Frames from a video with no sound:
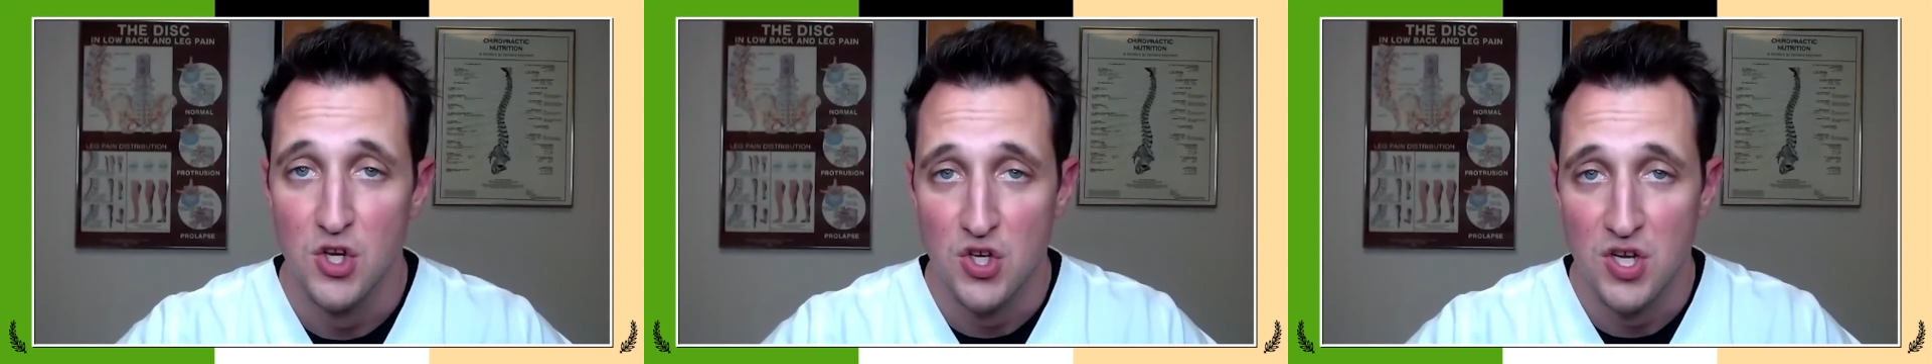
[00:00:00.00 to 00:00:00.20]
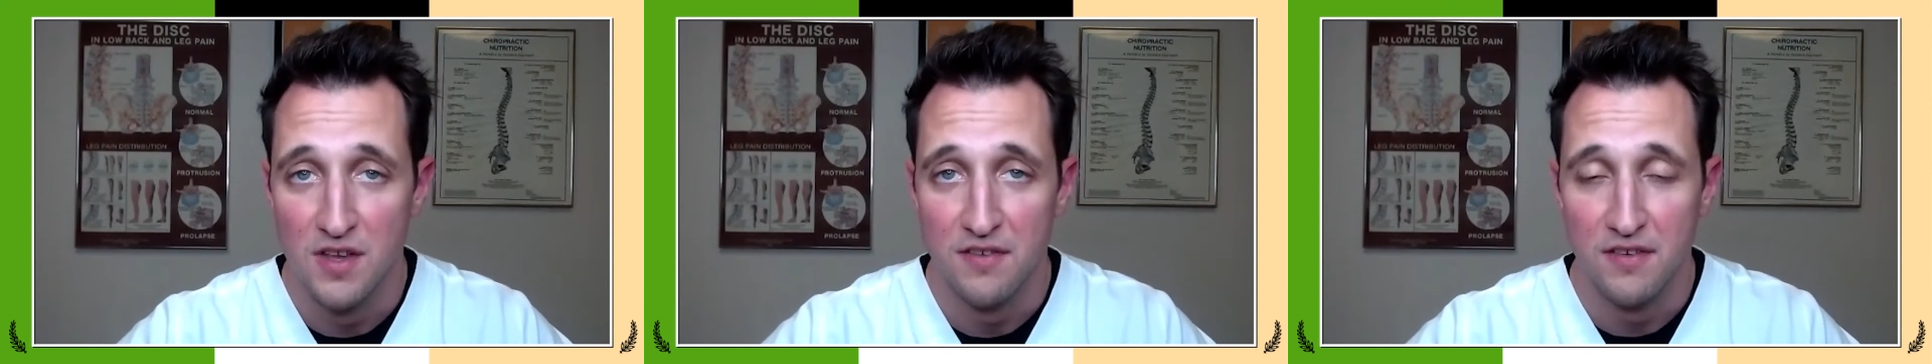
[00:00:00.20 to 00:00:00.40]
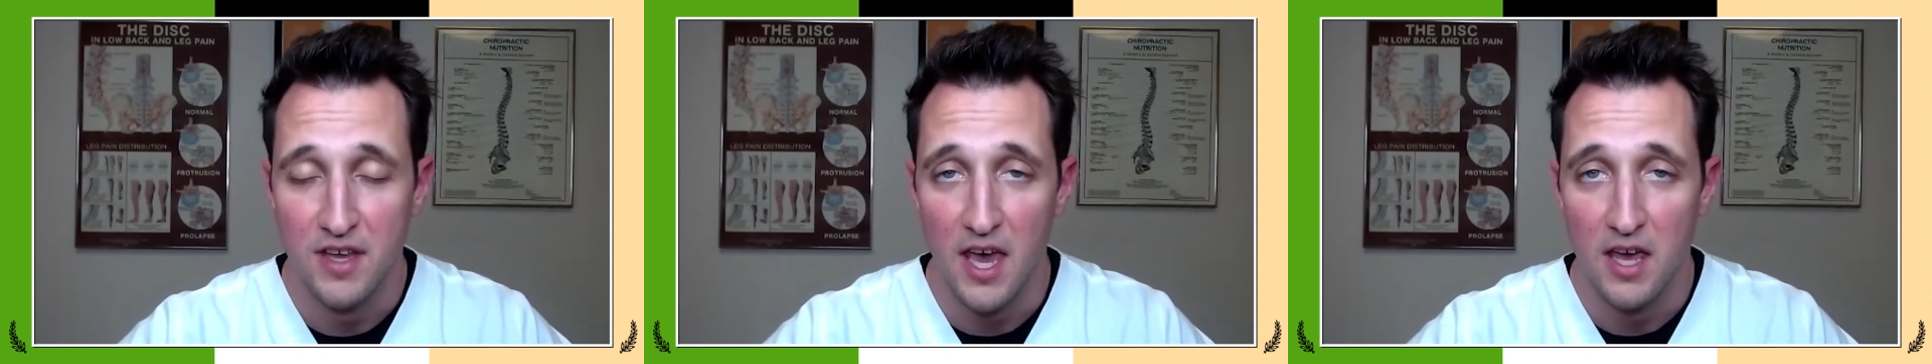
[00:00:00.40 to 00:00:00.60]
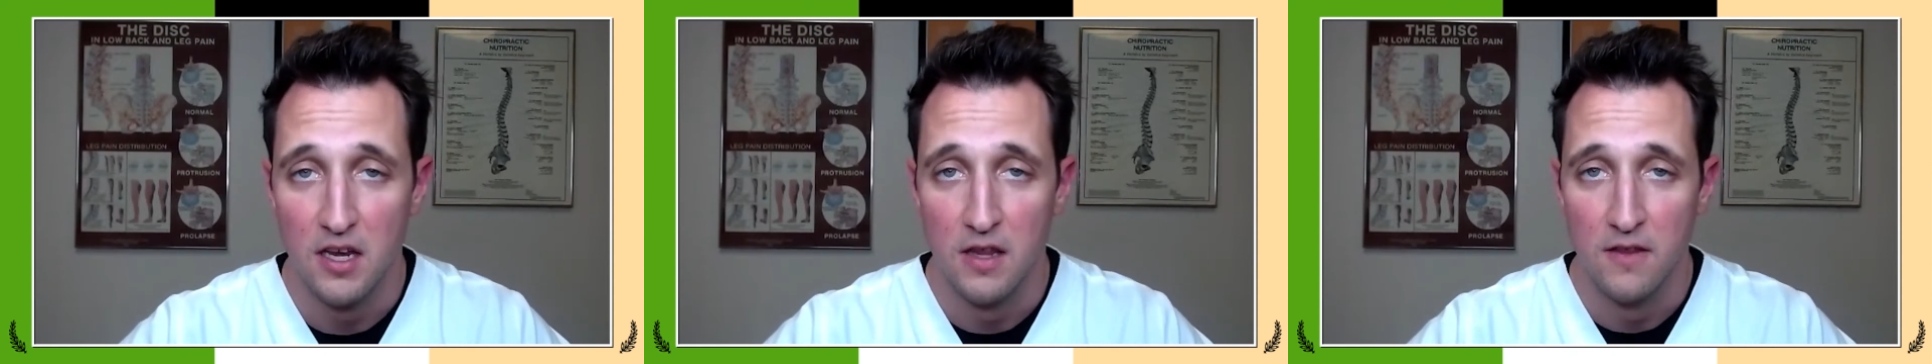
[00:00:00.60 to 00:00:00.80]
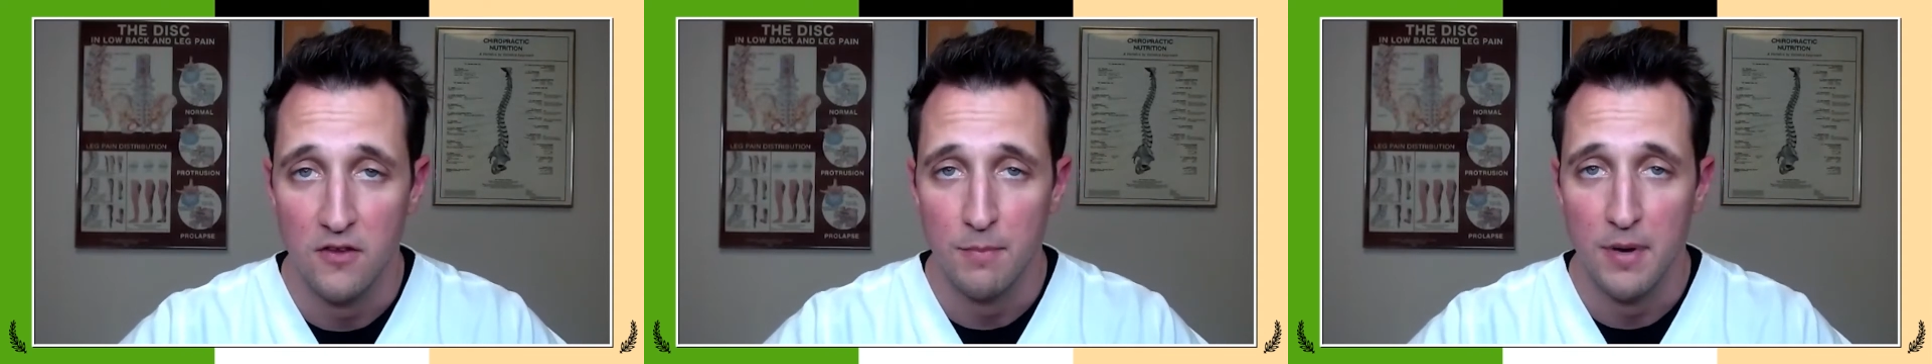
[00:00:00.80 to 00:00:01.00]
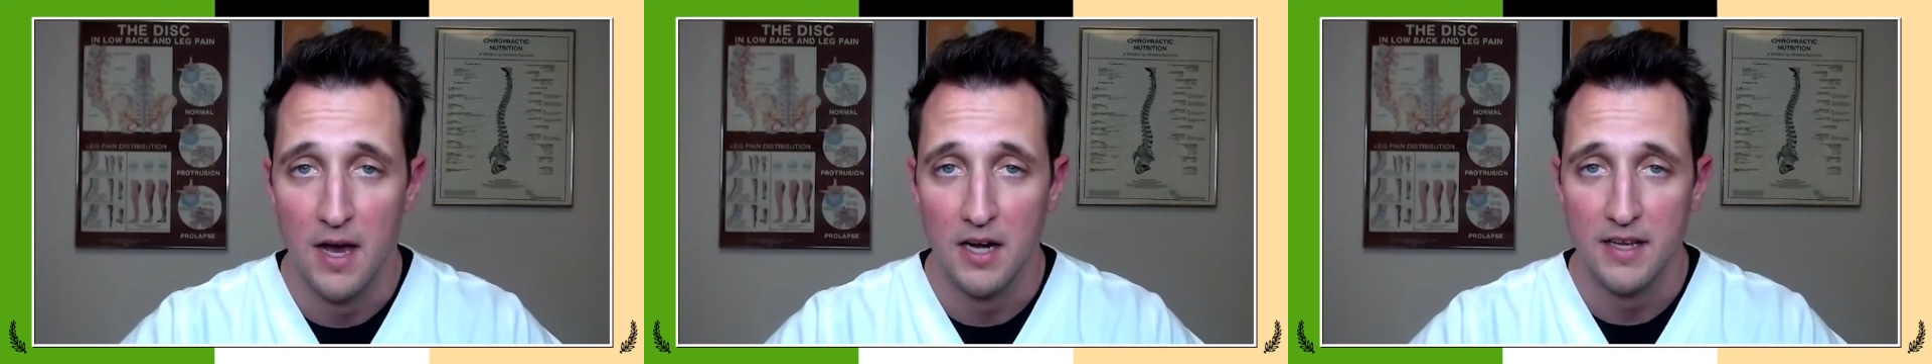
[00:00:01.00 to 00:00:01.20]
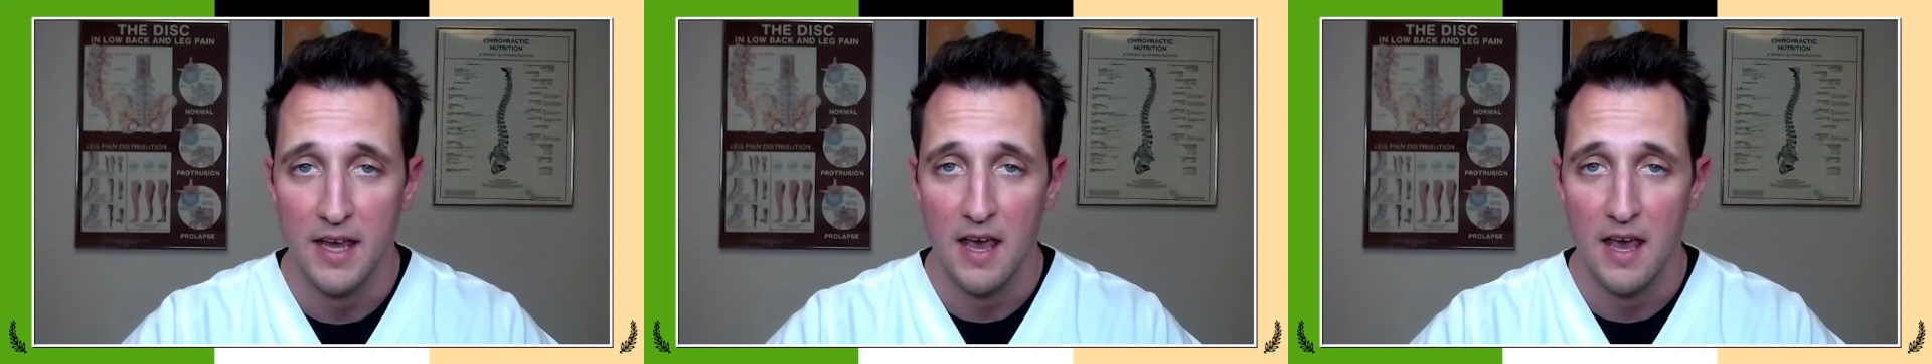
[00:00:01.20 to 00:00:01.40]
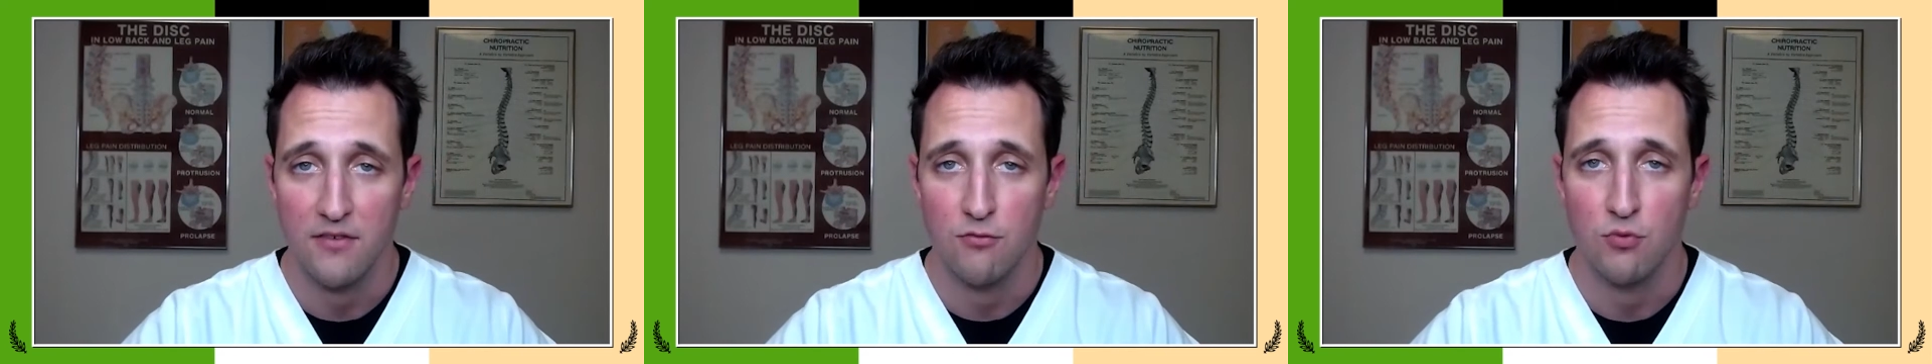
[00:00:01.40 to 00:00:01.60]
just yet in this
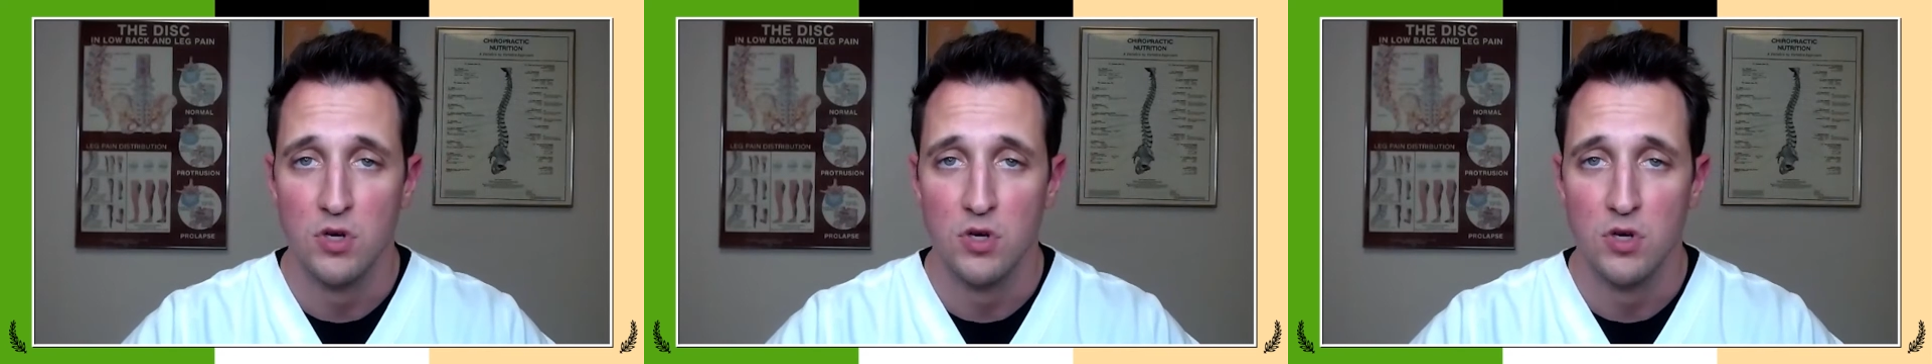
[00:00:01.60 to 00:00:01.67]
podcast.